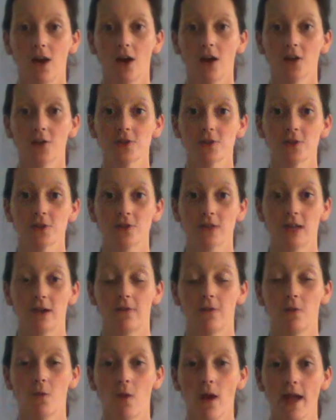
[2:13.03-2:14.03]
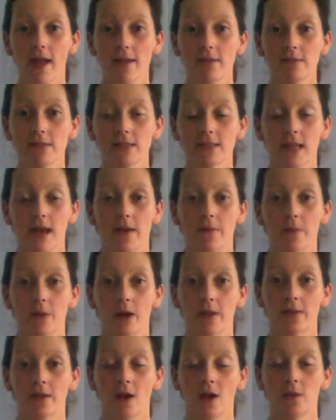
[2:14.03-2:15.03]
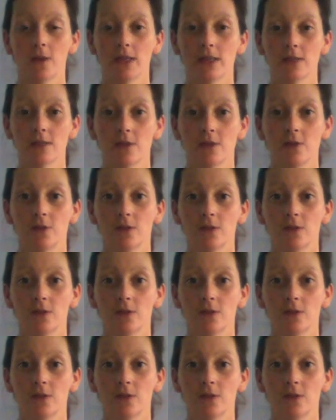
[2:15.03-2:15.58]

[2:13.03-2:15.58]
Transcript: Ask yourself, where is that breath going to?